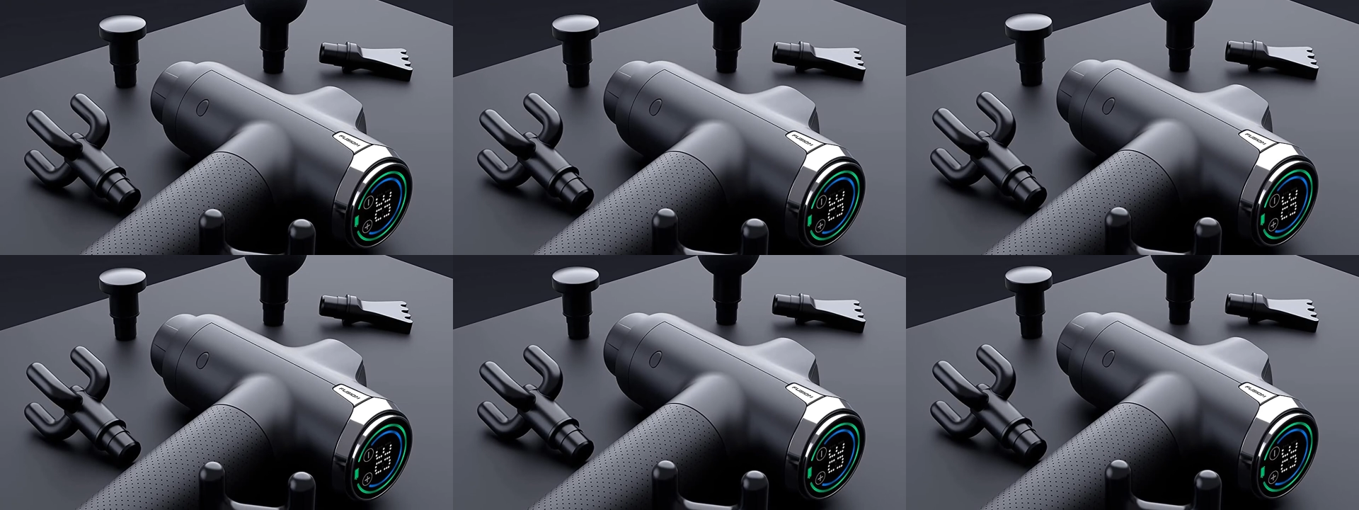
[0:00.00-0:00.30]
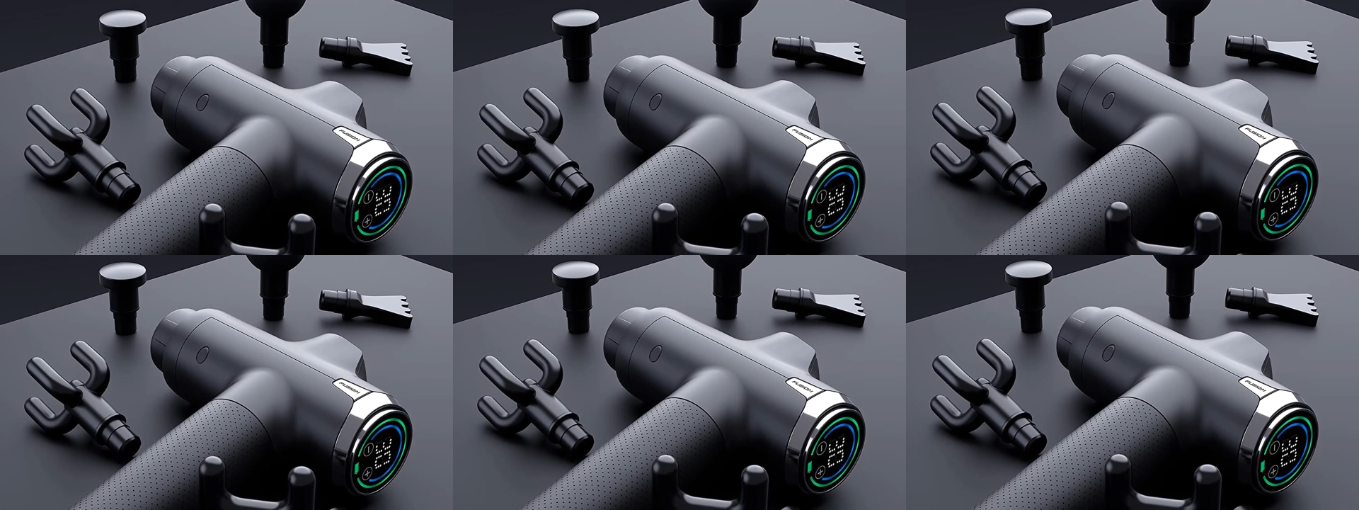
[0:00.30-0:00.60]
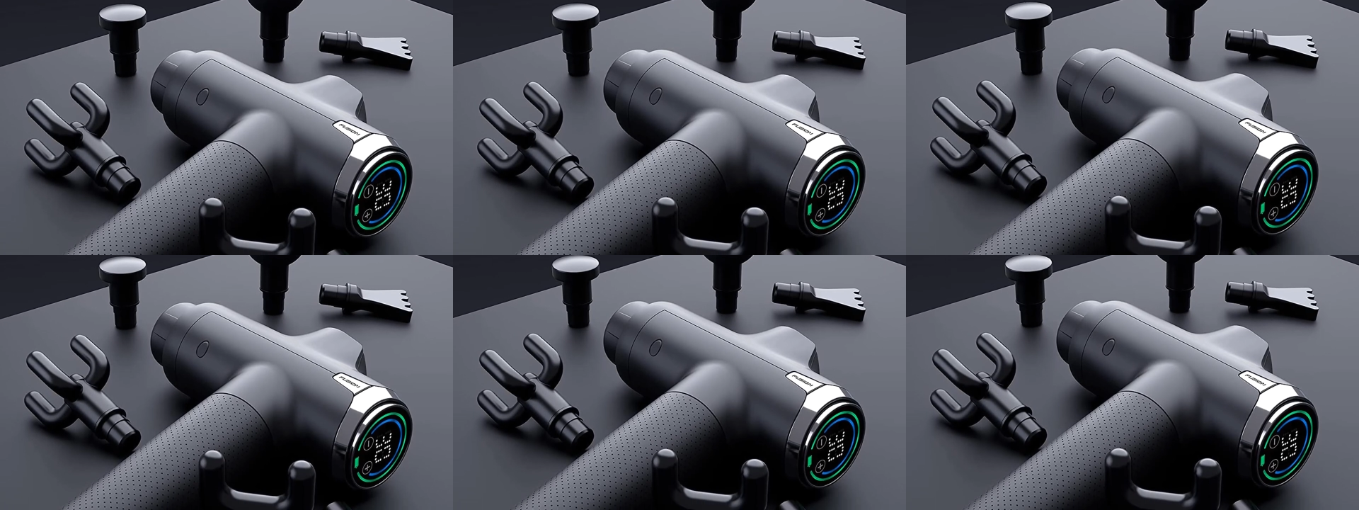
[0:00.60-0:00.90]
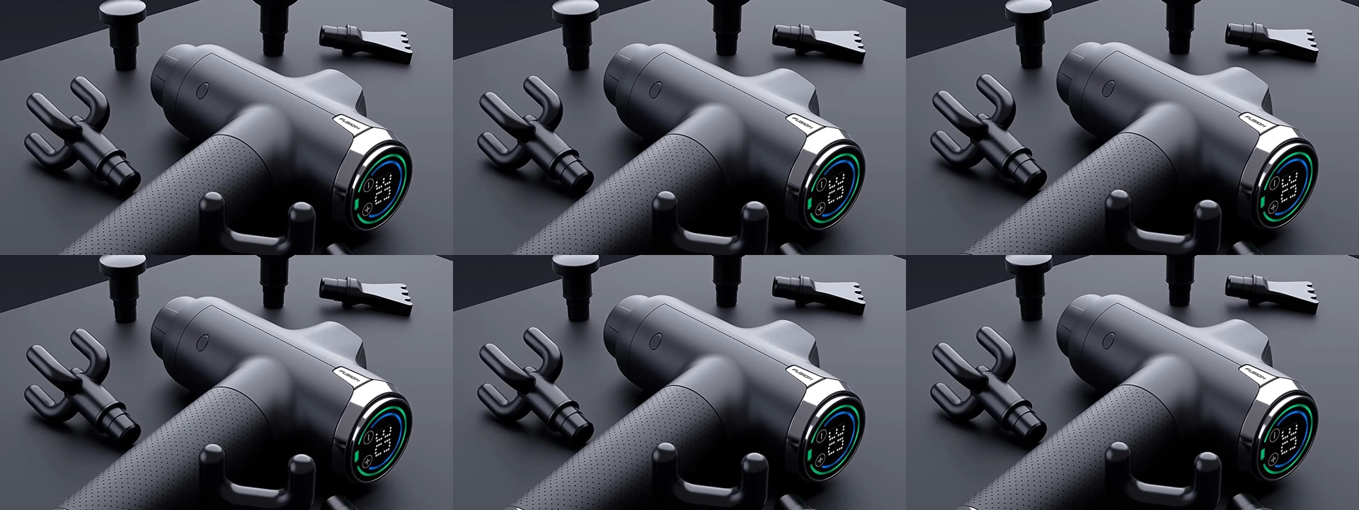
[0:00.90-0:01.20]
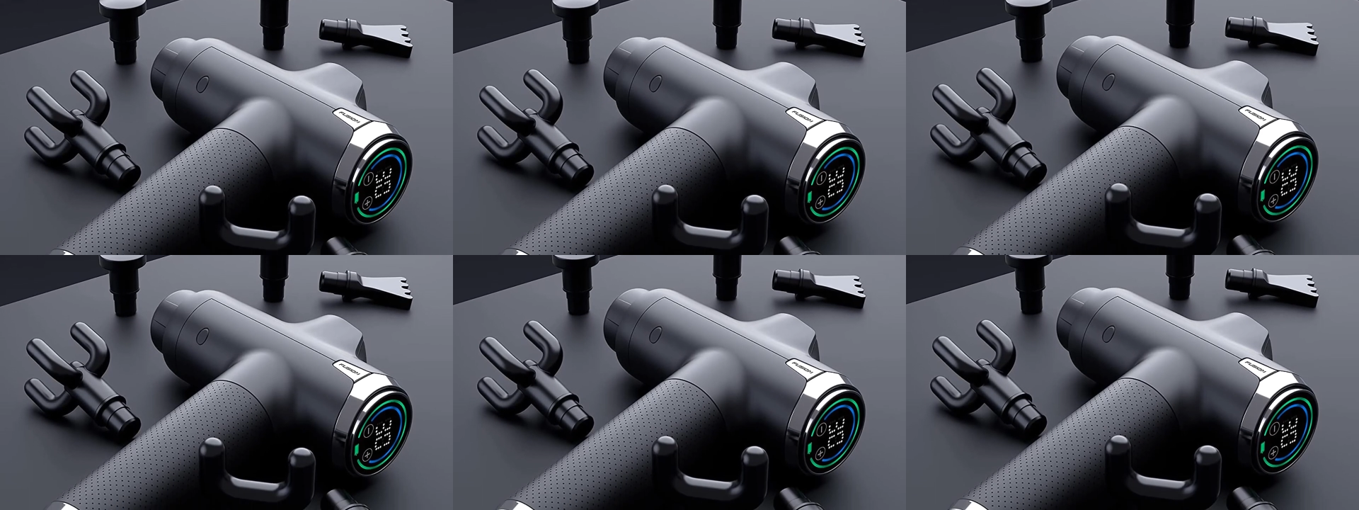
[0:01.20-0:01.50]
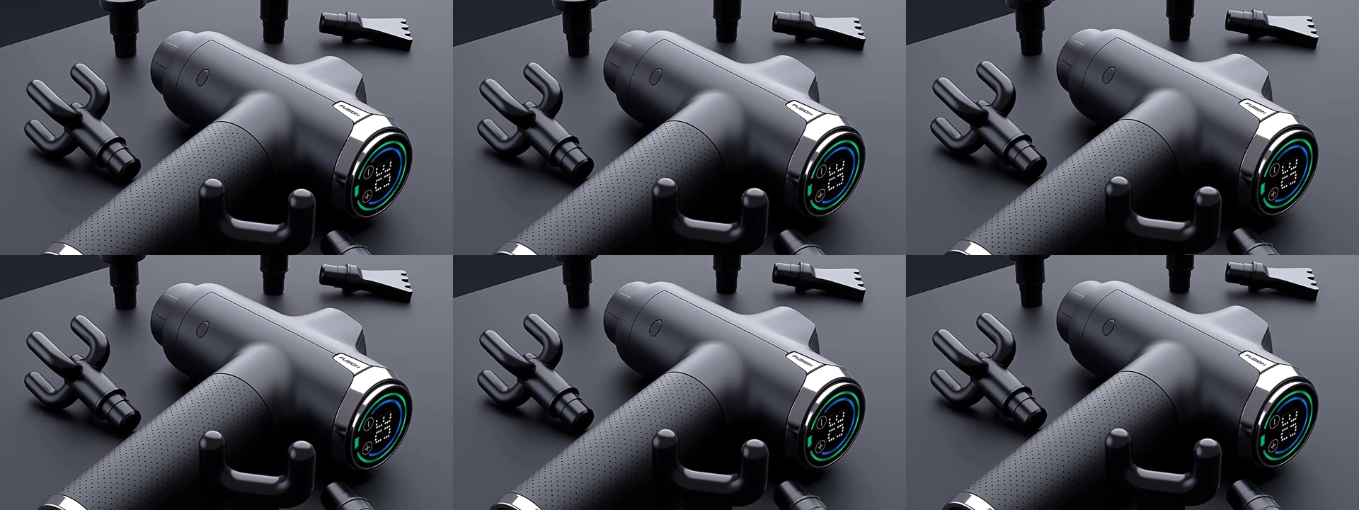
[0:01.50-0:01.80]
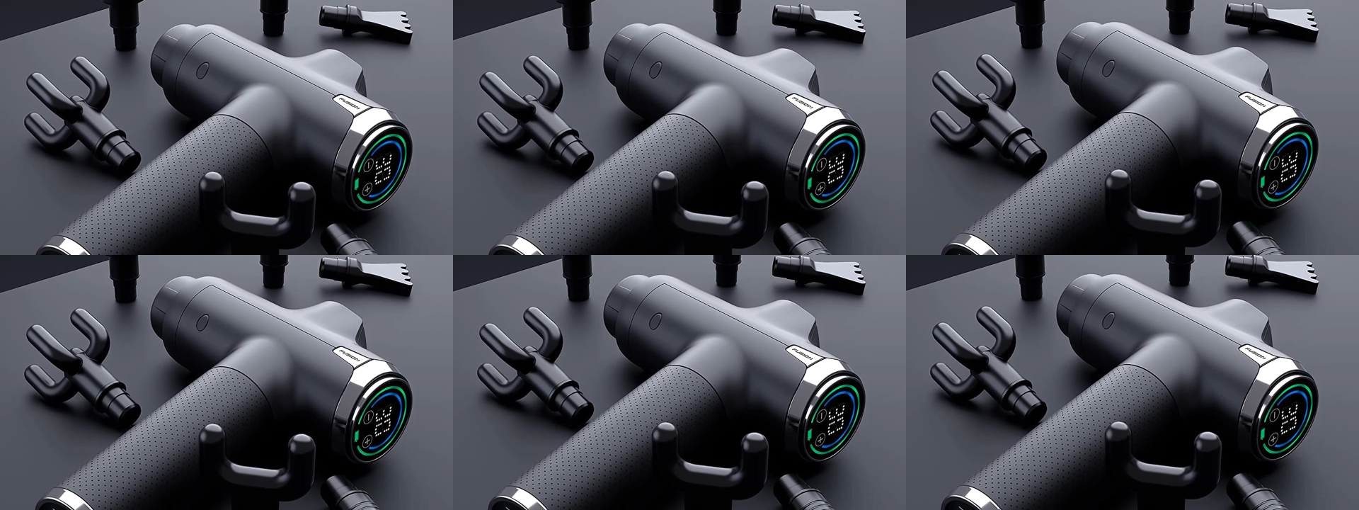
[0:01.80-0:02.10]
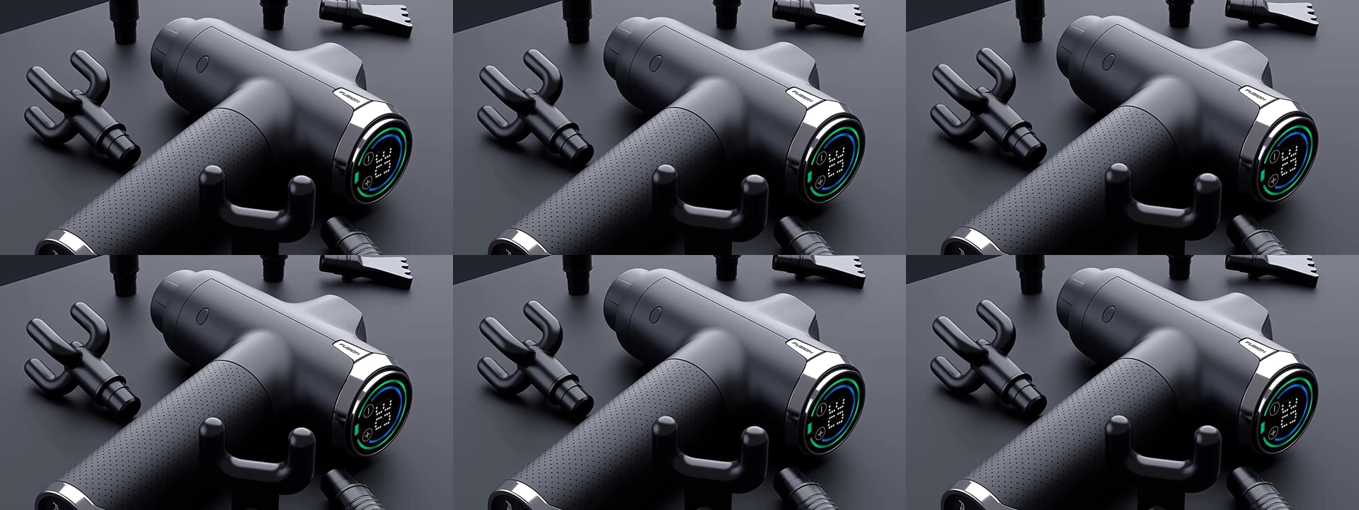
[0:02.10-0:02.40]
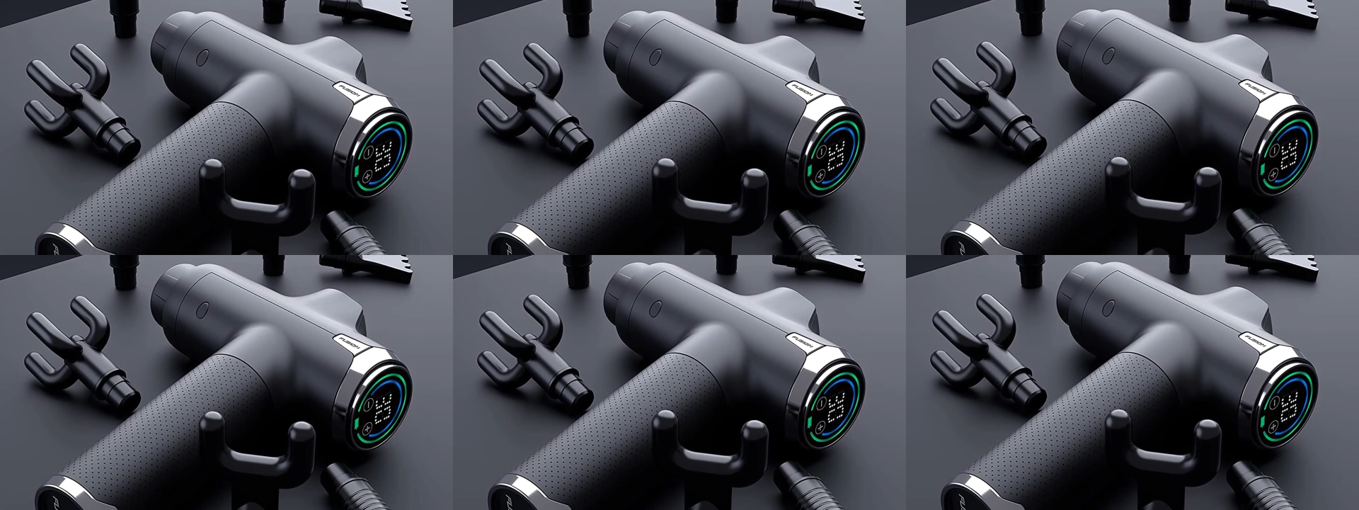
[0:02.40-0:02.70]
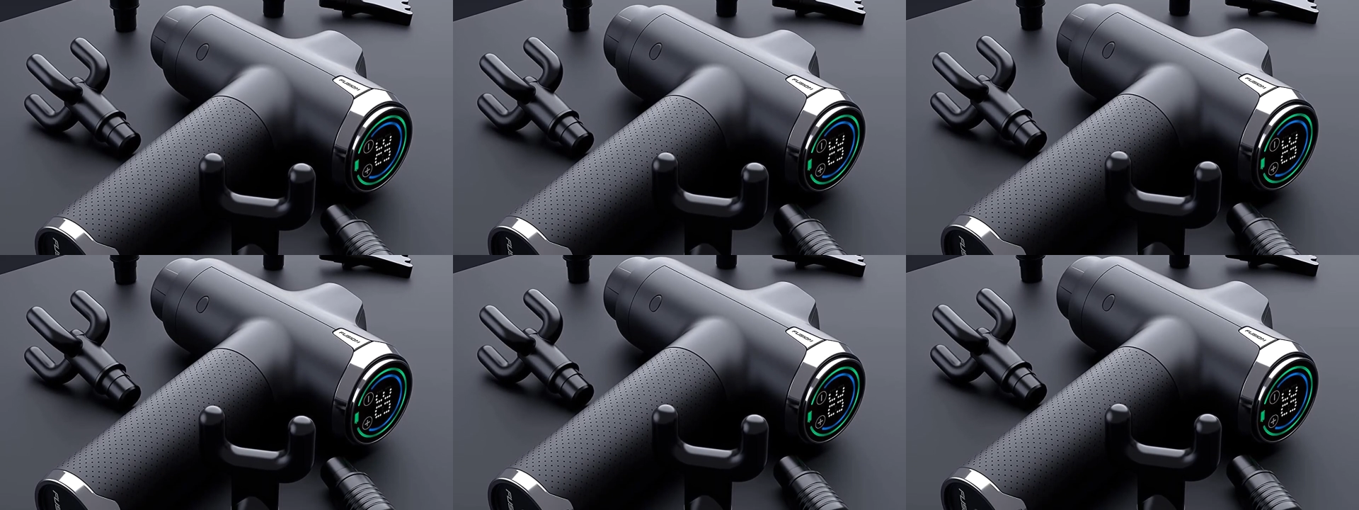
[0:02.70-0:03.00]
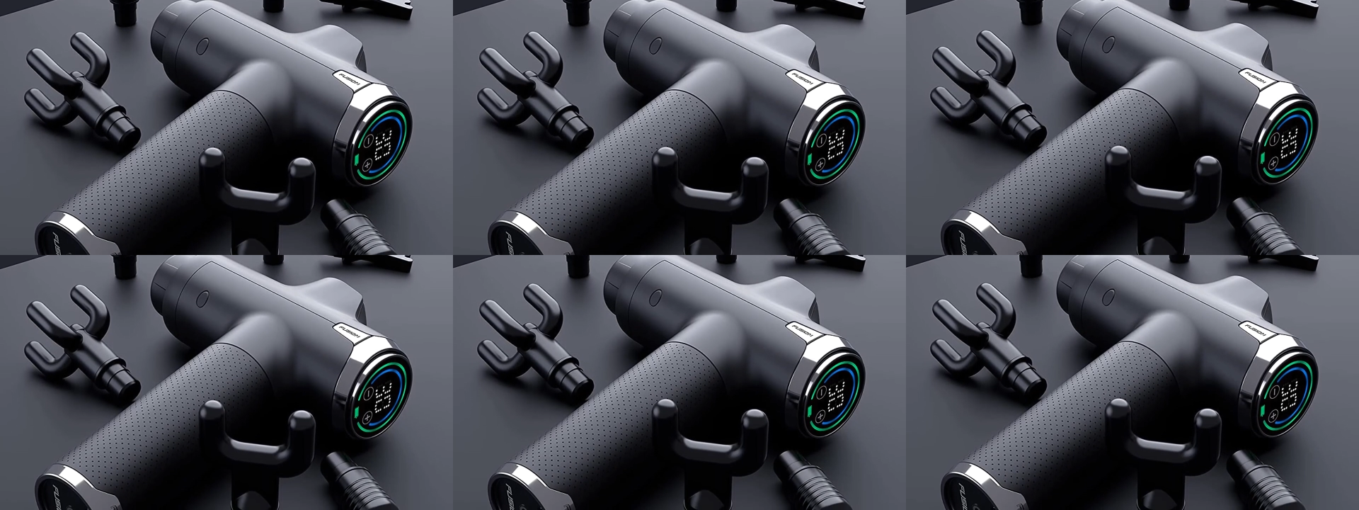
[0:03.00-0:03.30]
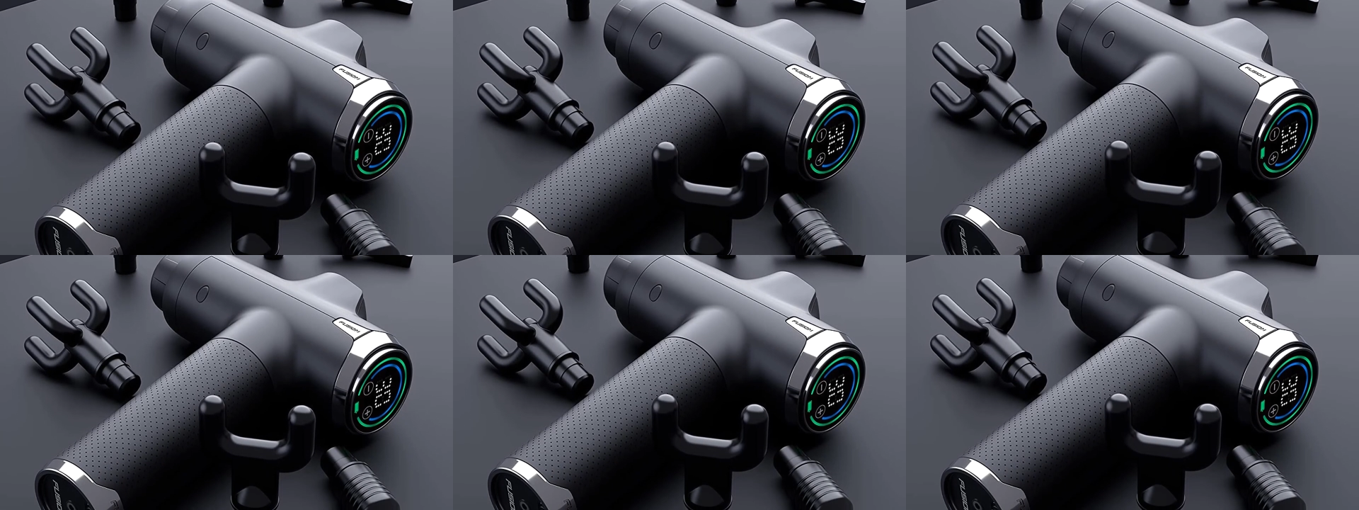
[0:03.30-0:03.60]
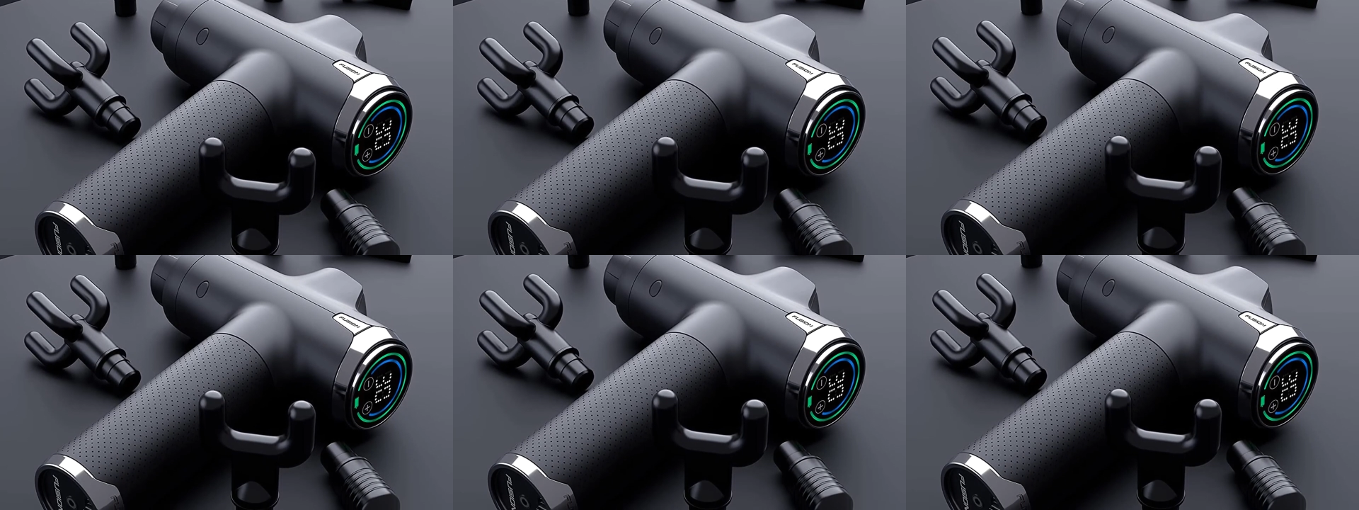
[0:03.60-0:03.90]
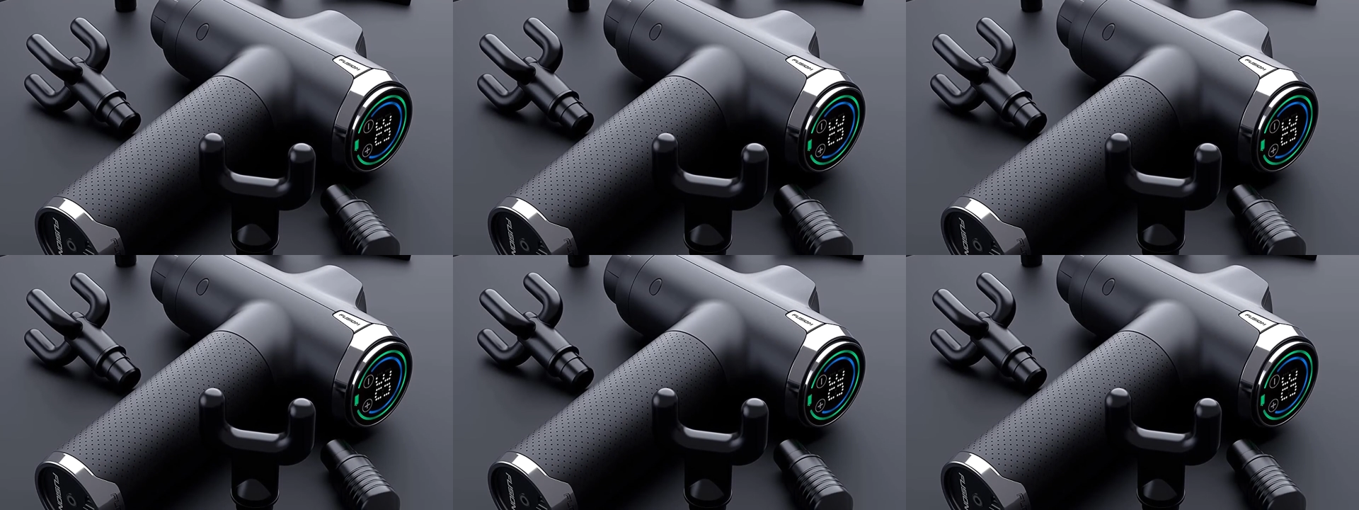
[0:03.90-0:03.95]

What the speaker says: [unreadable: no face in view]